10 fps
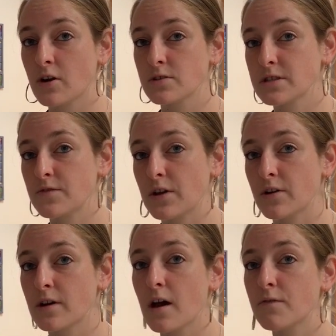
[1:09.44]
aren't severe
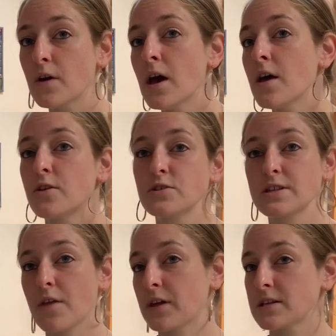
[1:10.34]
enough, there's
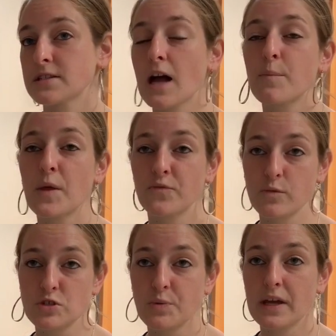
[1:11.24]
nothing to stop them
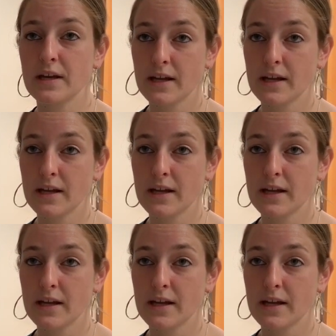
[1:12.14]
from doing it